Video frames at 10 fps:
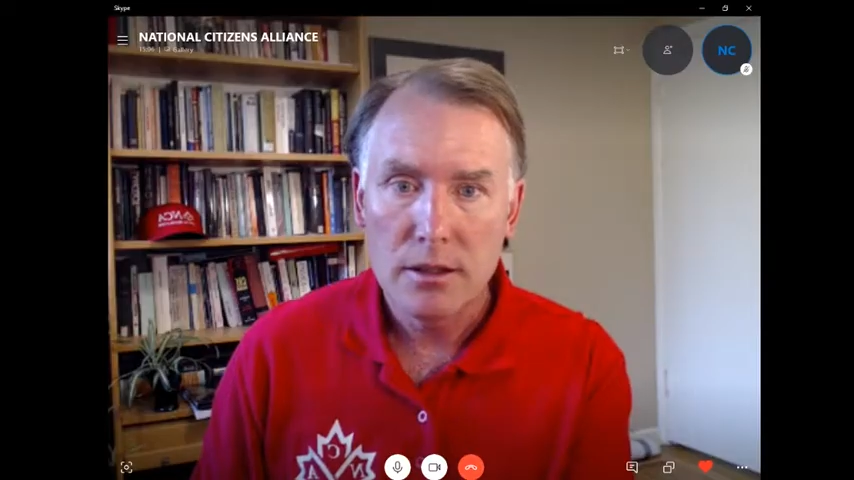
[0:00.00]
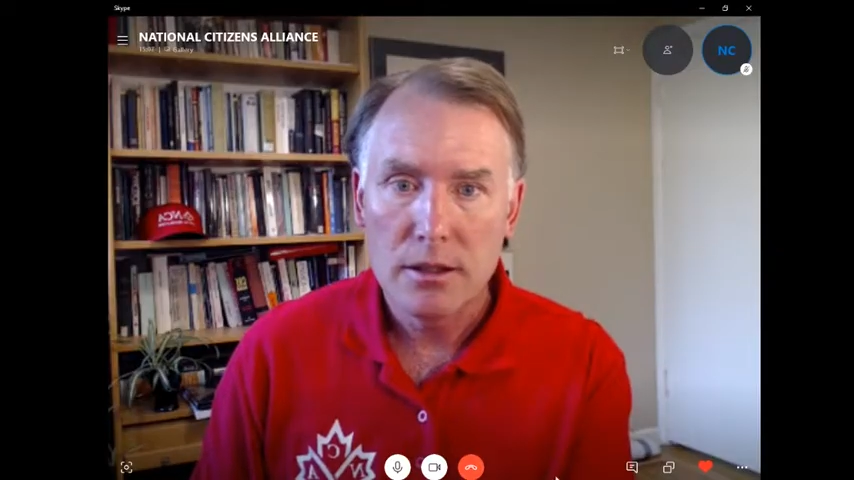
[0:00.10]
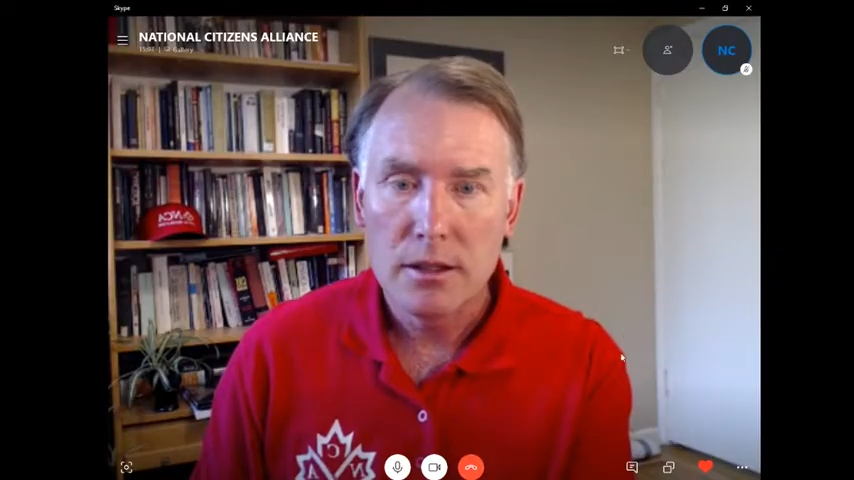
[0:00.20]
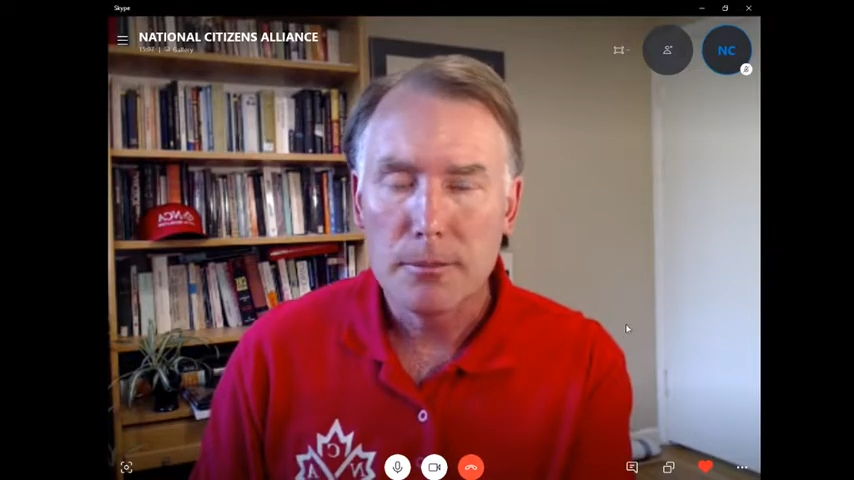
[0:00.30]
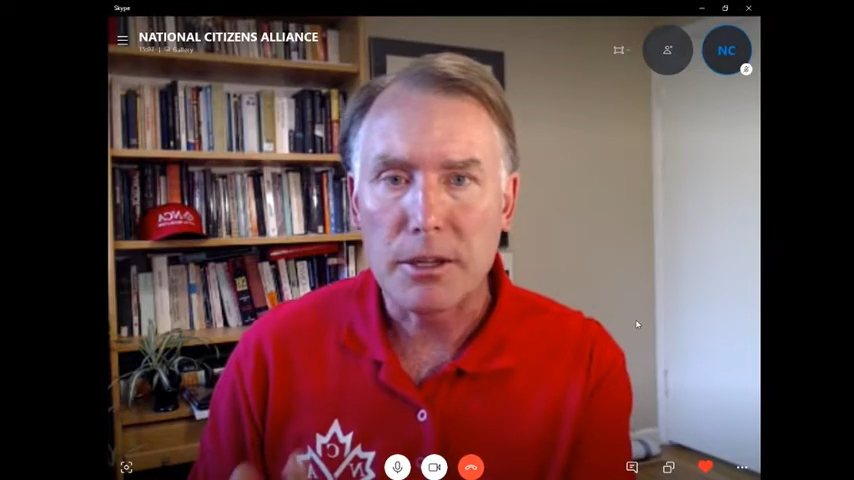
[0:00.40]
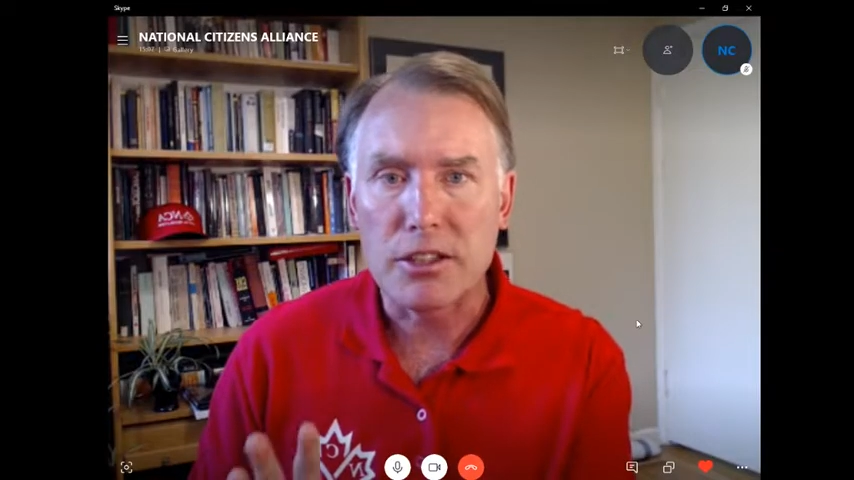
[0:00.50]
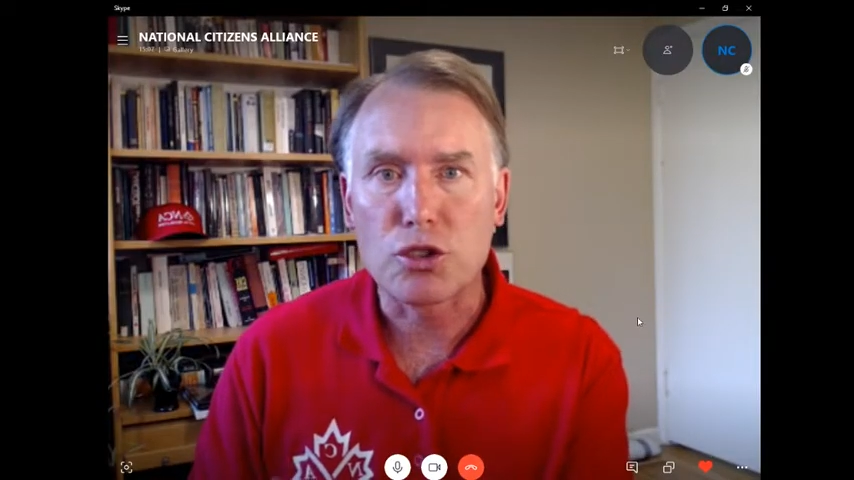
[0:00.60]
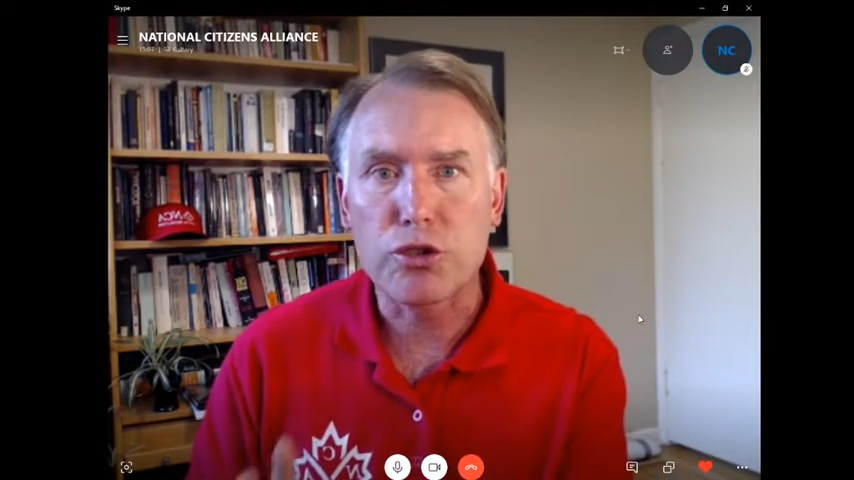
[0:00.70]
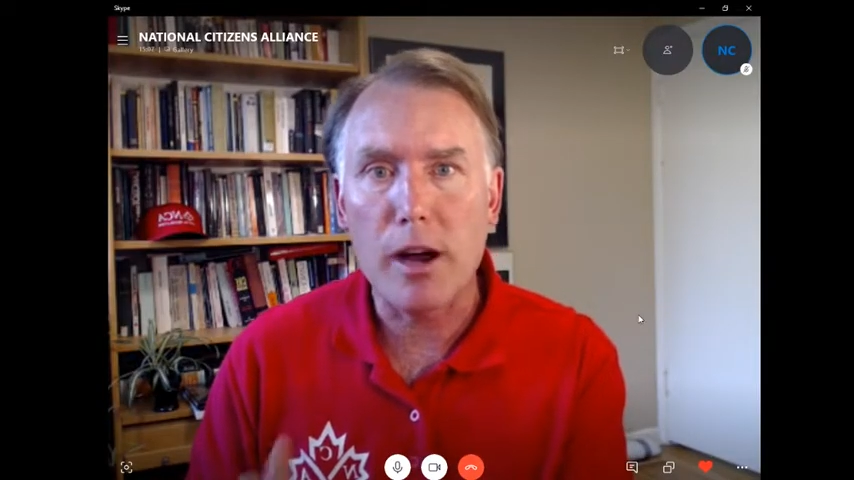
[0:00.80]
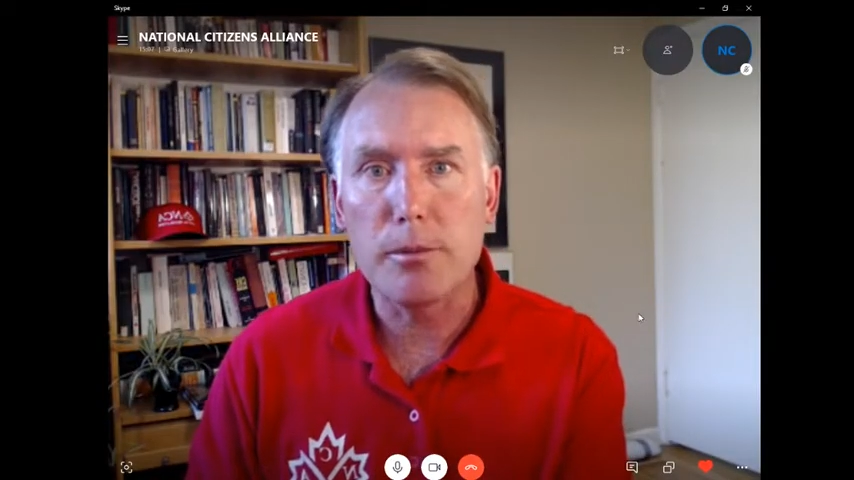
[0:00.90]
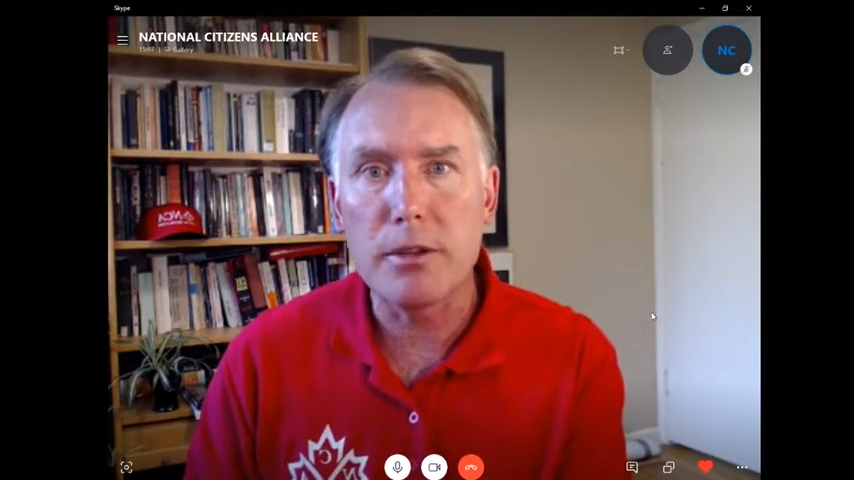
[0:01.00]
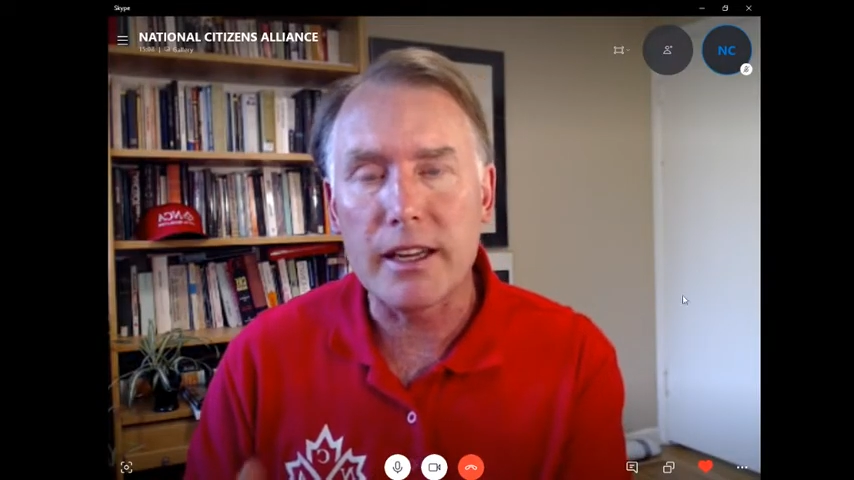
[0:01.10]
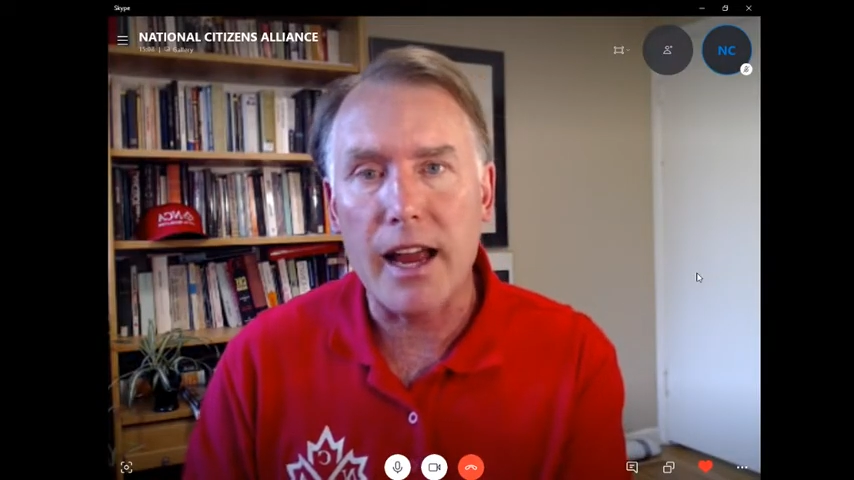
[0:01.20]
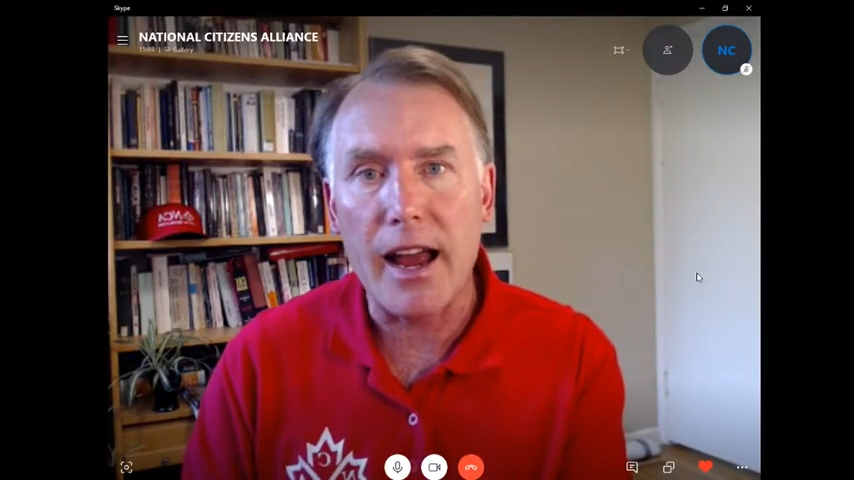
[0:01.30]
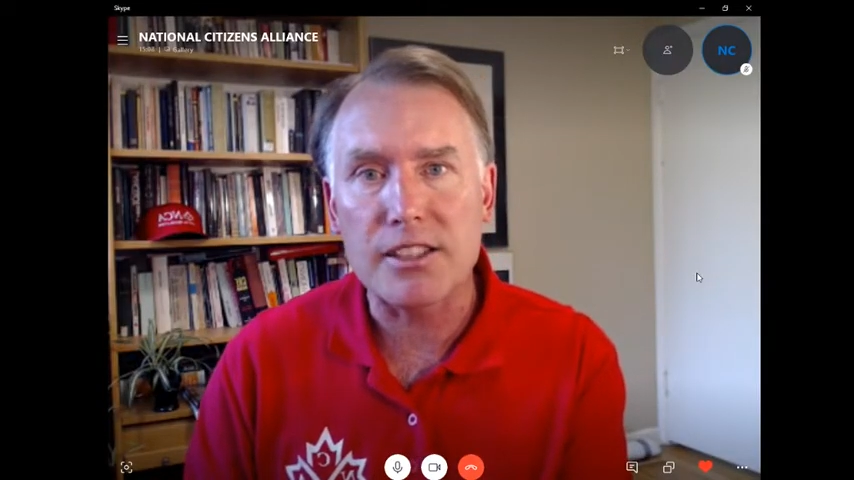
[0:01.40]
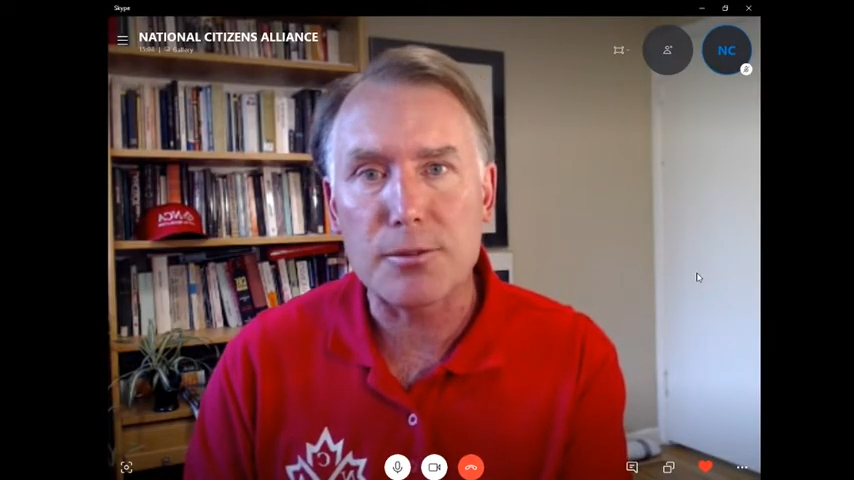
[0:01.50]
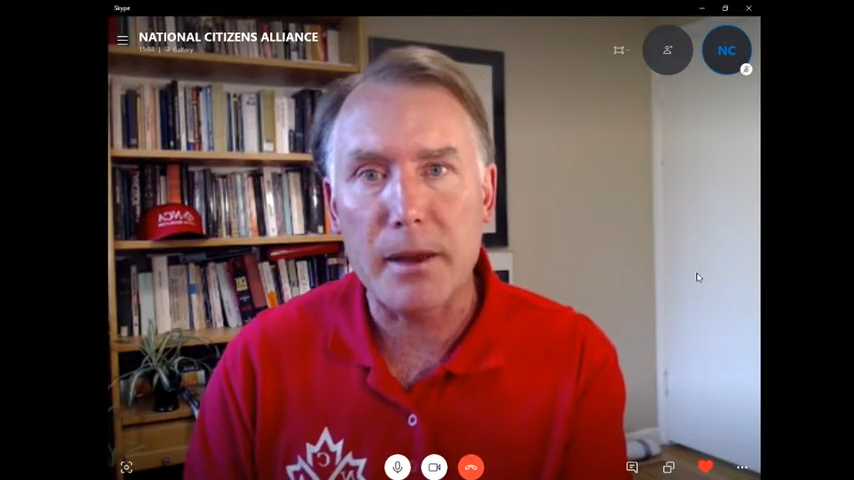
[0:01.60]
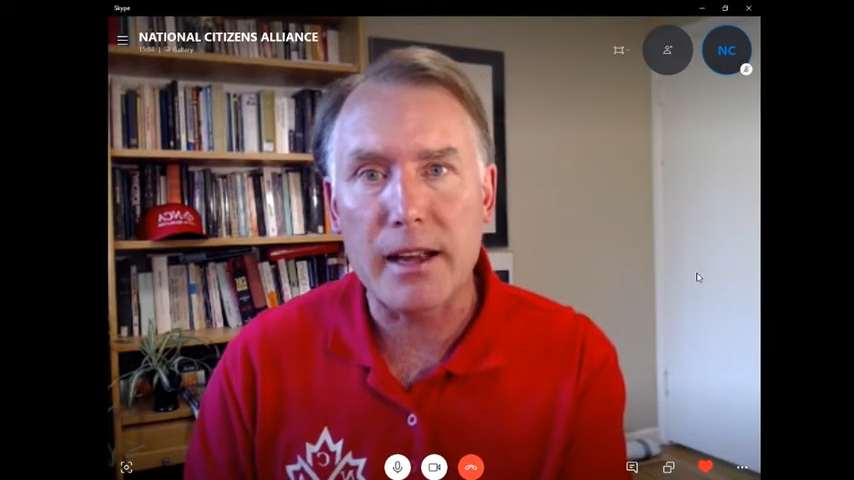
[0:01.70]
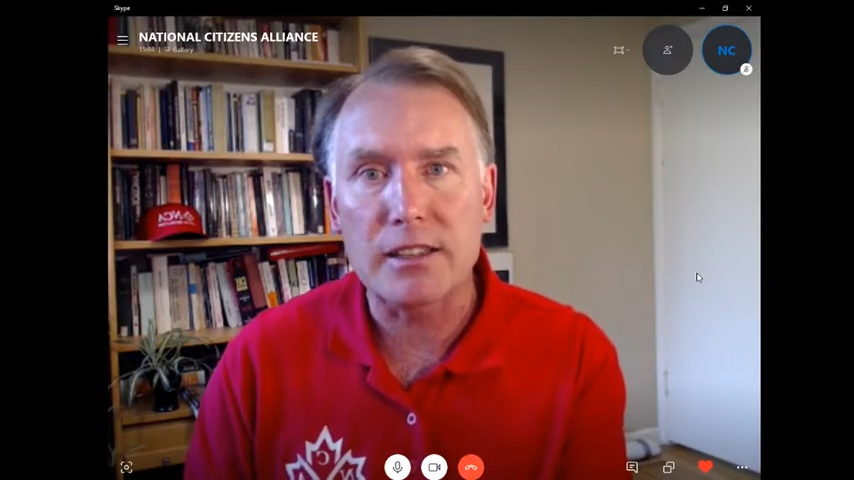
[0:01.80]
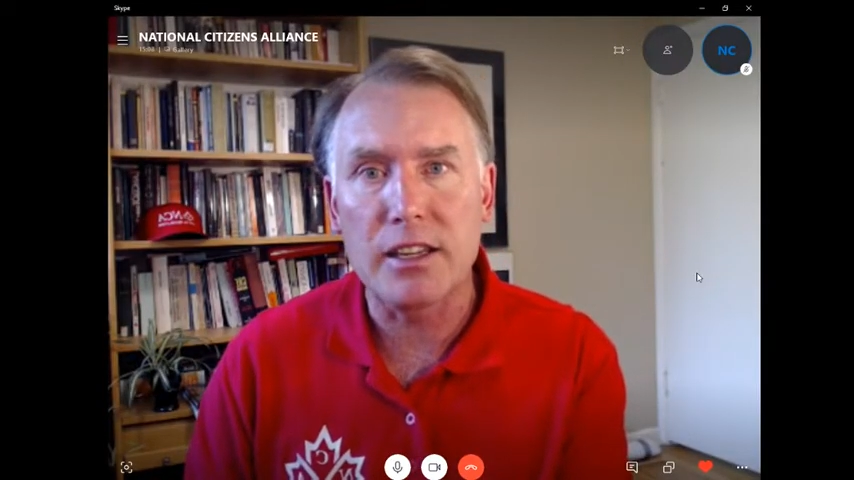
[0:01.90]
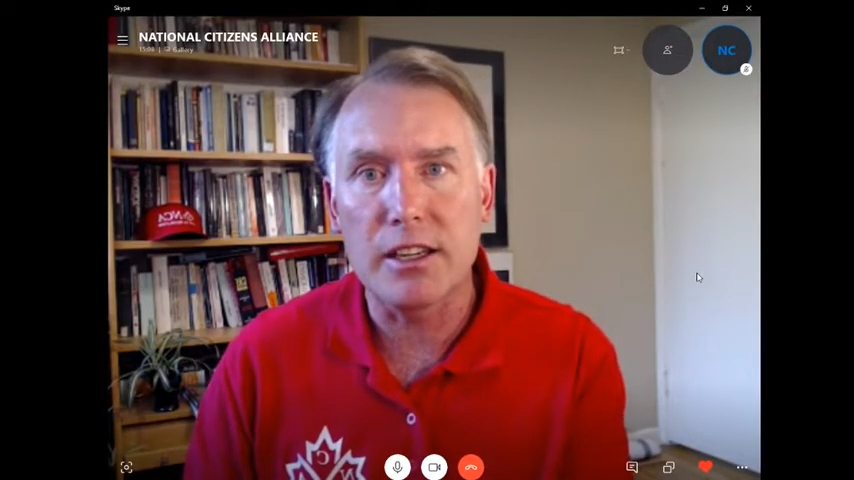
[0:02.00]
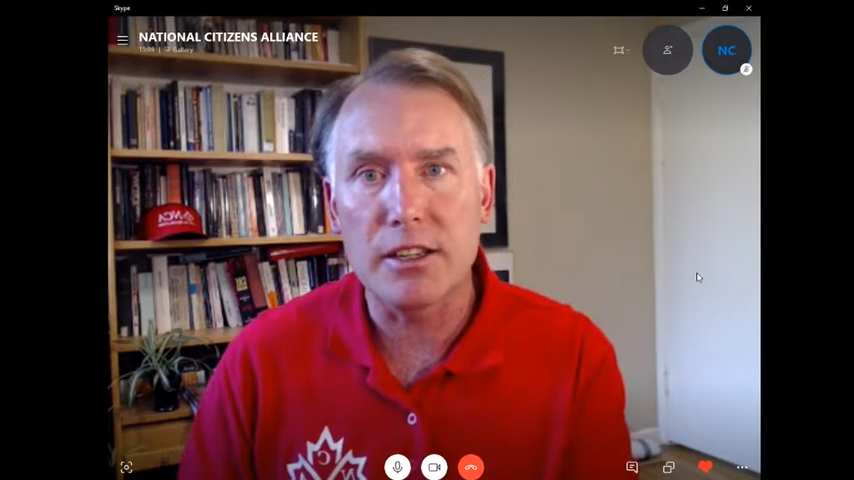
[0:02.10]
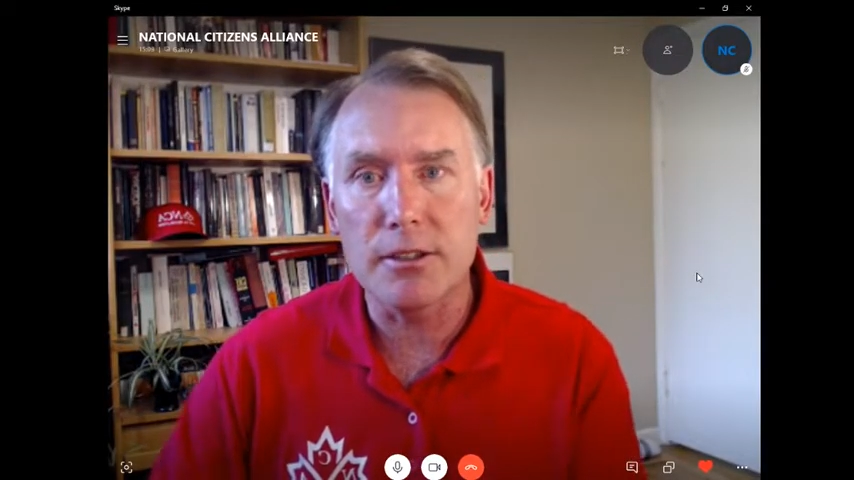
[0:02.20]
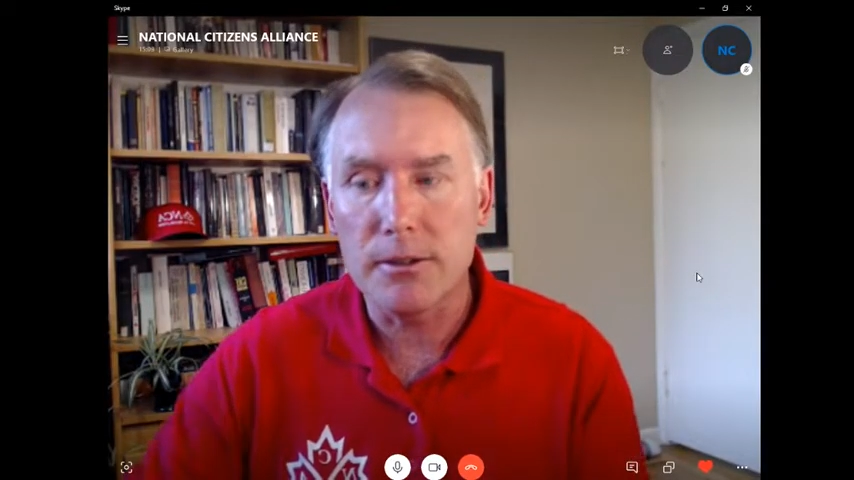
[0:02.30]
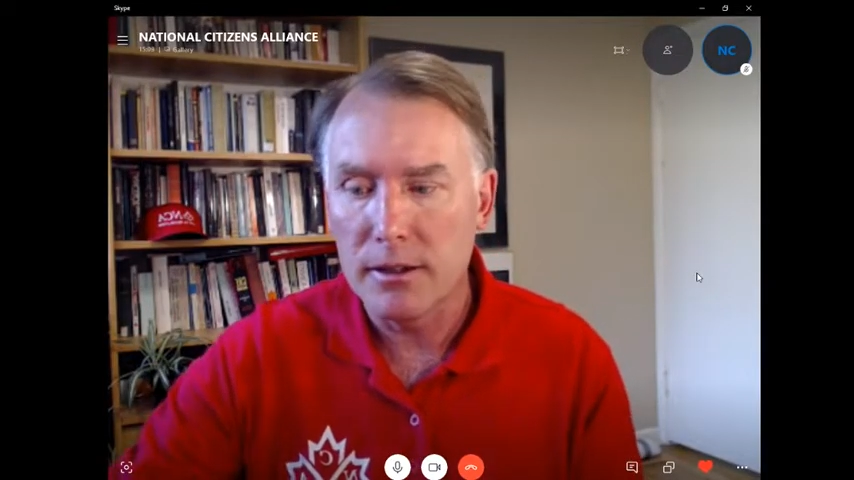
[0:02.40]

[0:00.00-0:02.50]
But the troubling aspect here,